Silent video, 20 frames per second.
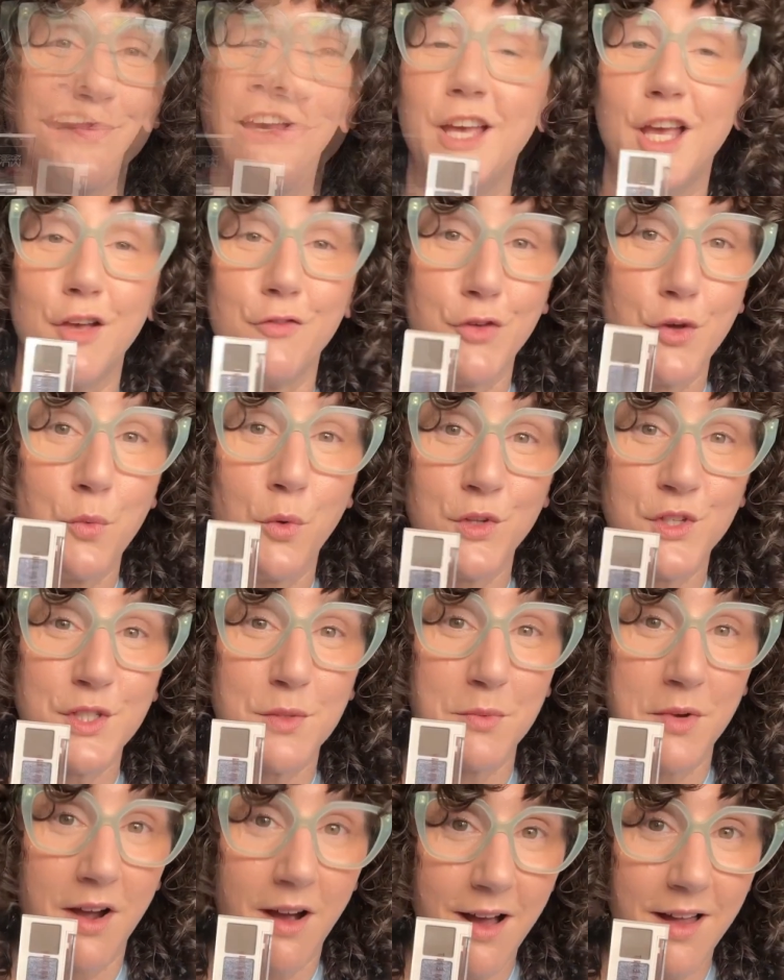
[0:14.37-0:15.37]
If you want some
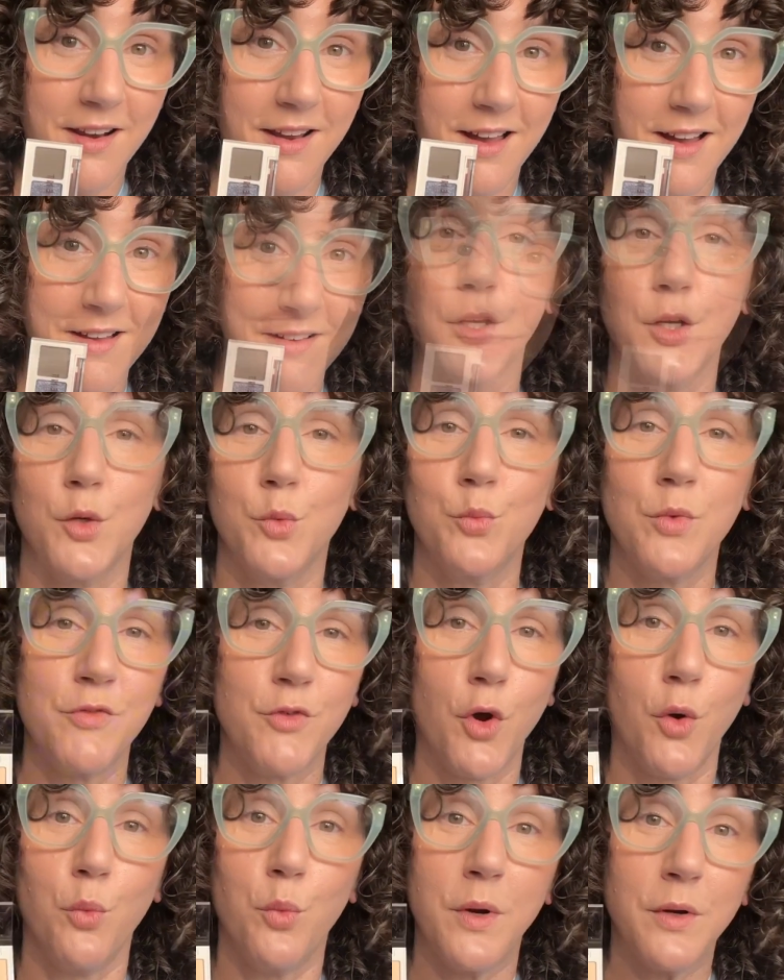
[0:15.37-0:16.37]
colour, we've
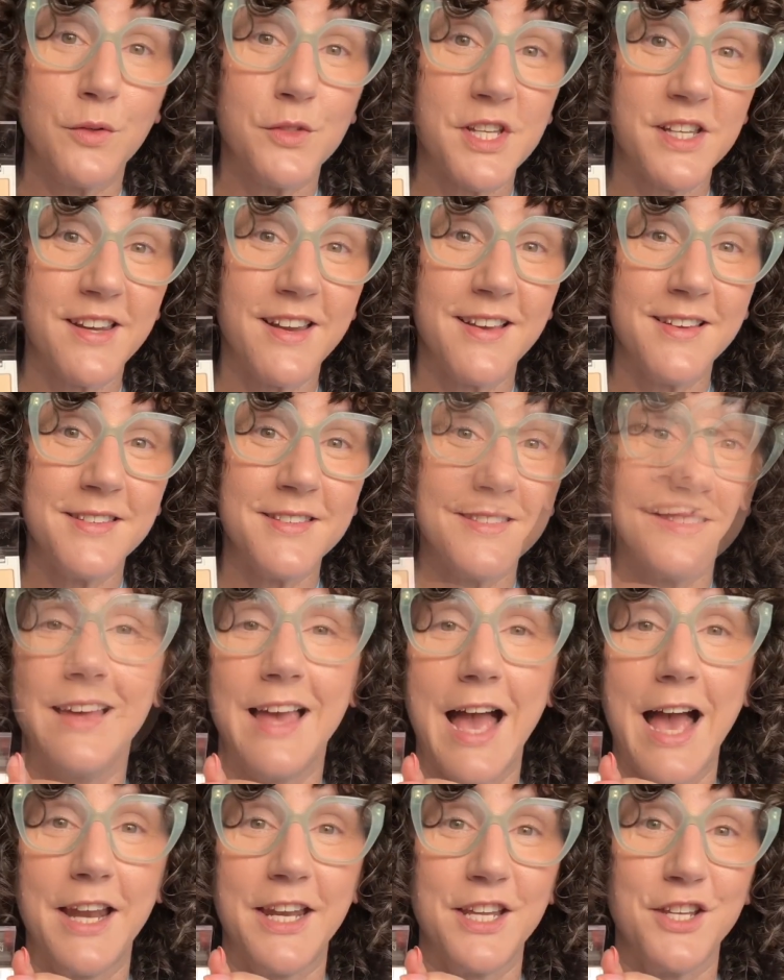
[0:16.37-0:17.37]
got Wilderness
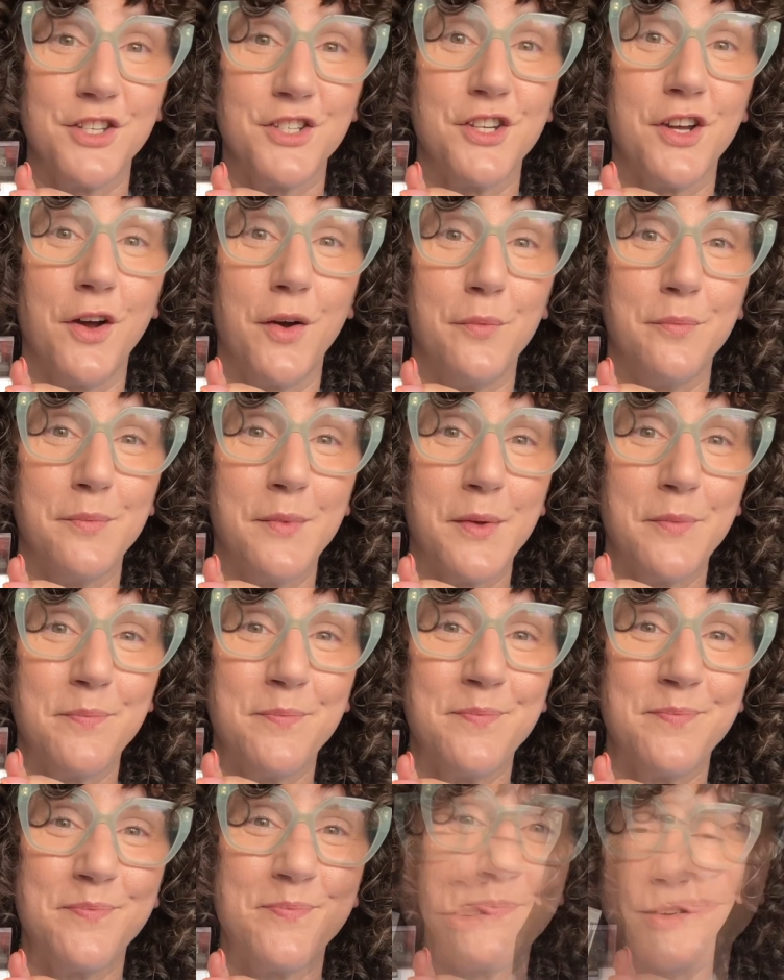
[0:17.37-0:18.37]
and Enchantment.
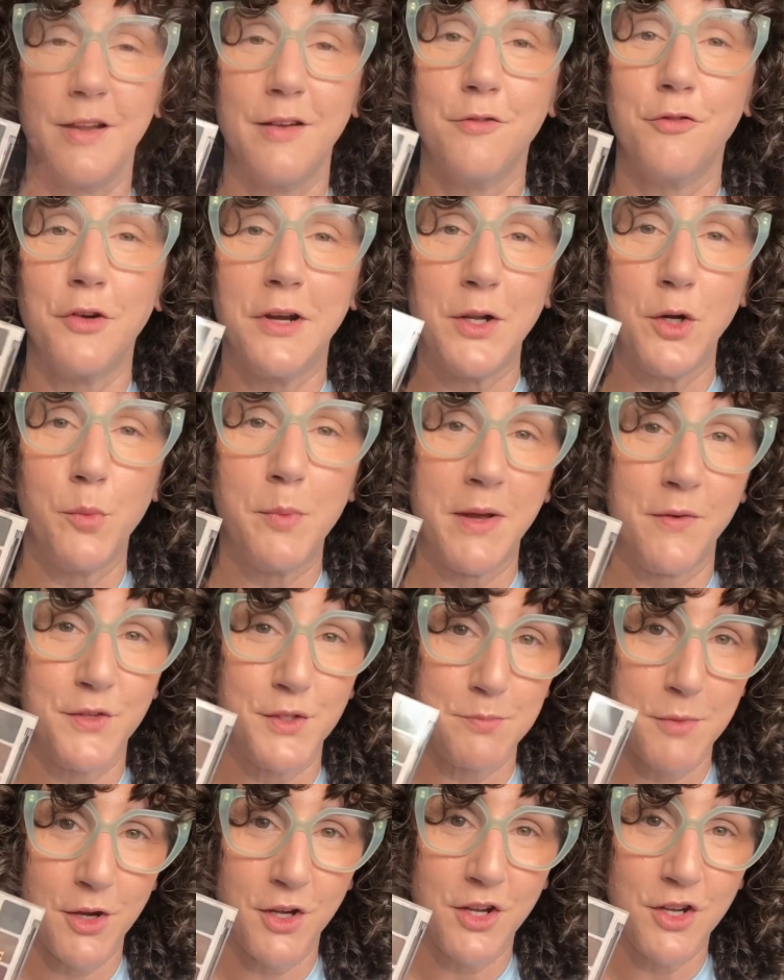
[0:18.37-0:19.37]
And for a little bit of
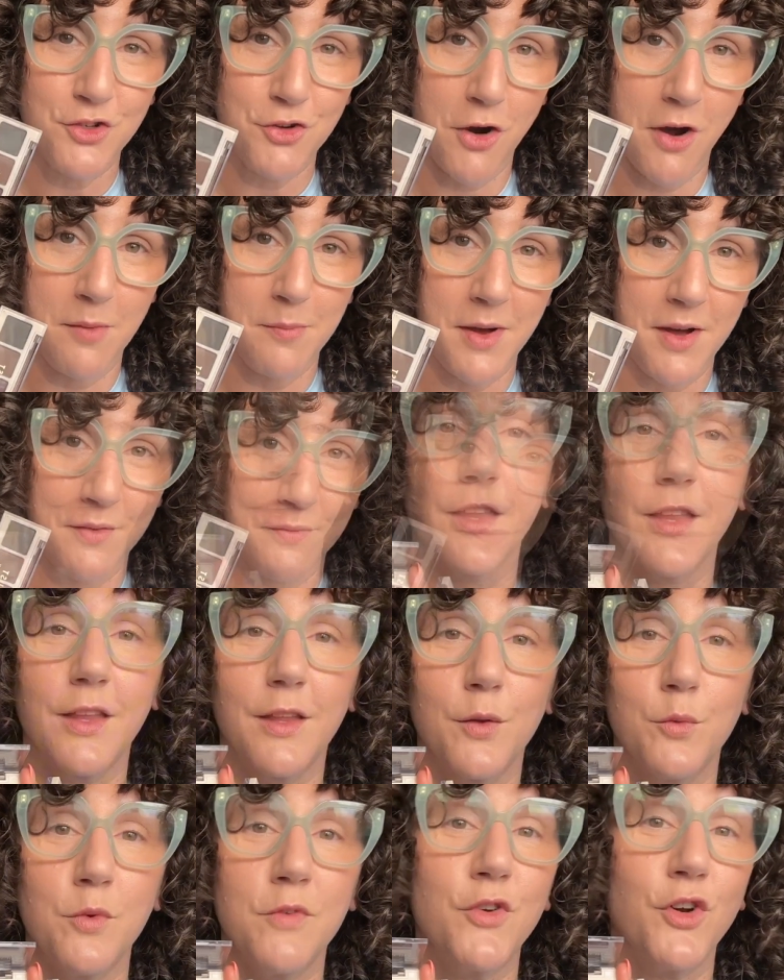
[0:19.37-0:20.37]
smoky drama,
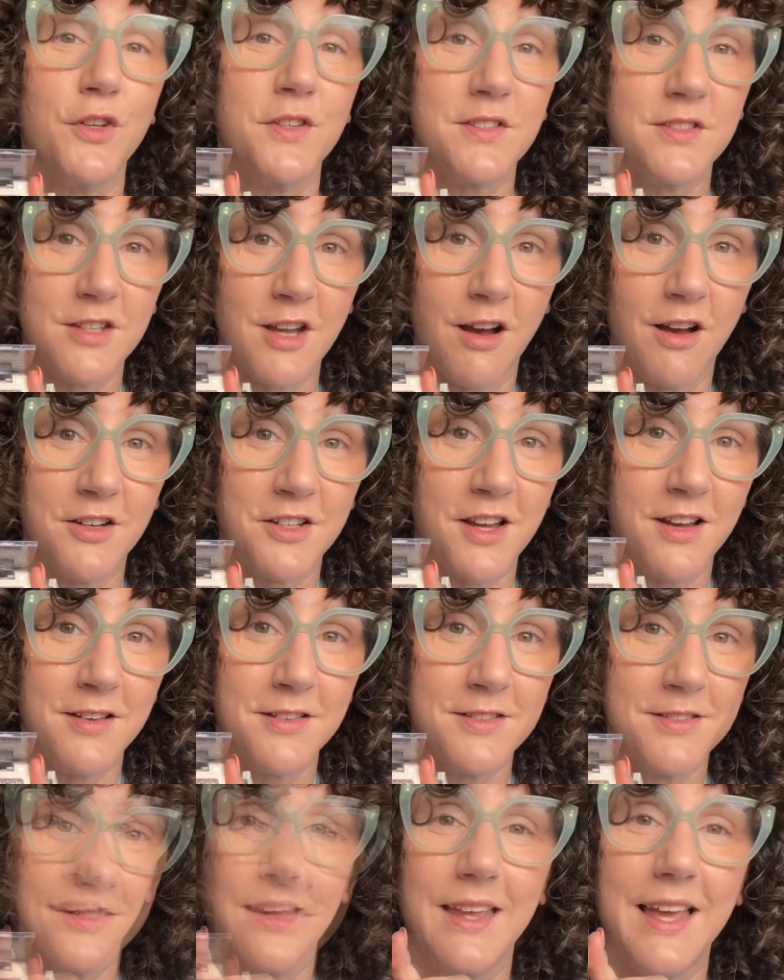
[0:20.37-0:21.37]
we've got
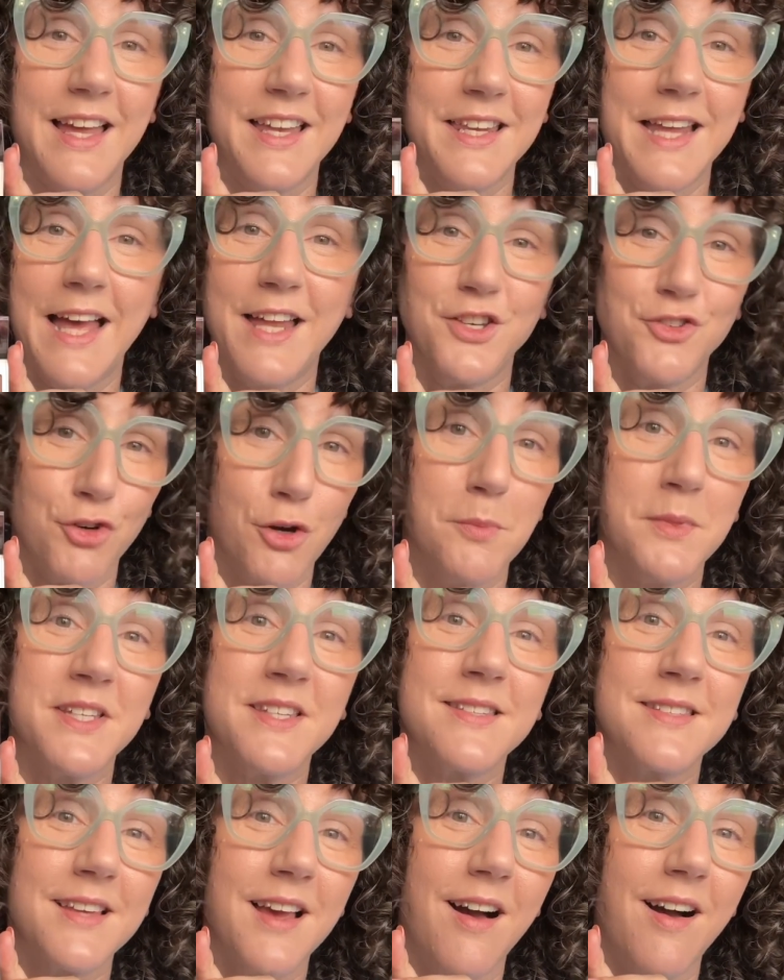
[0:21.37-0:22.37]
Stardust and Andromeda
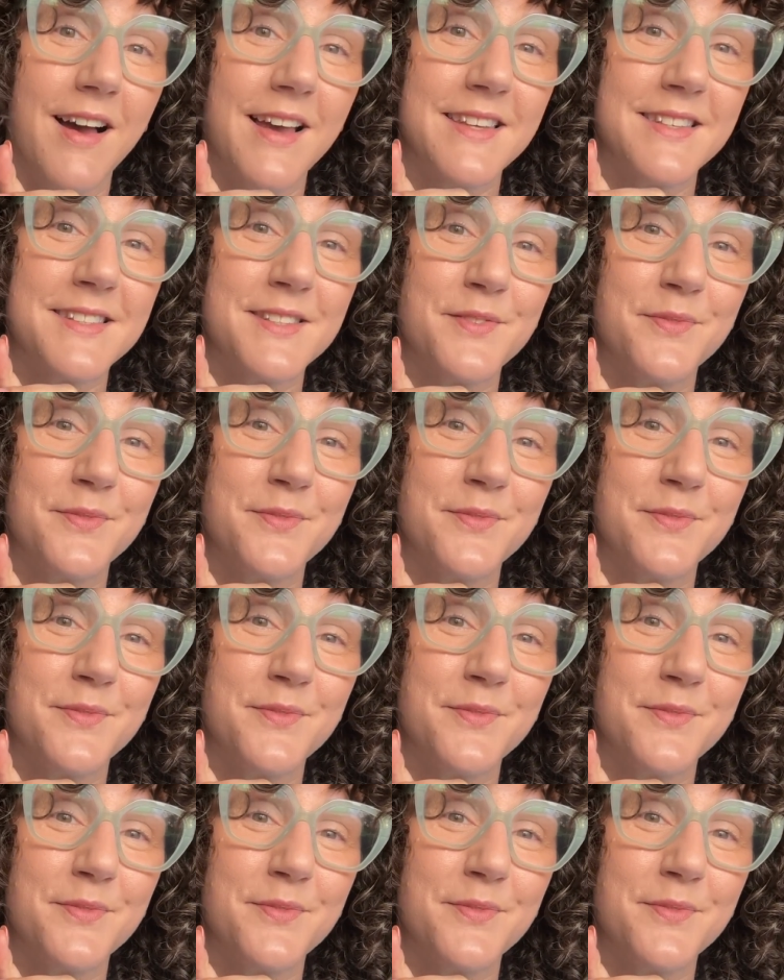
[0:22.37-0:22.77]
Skies.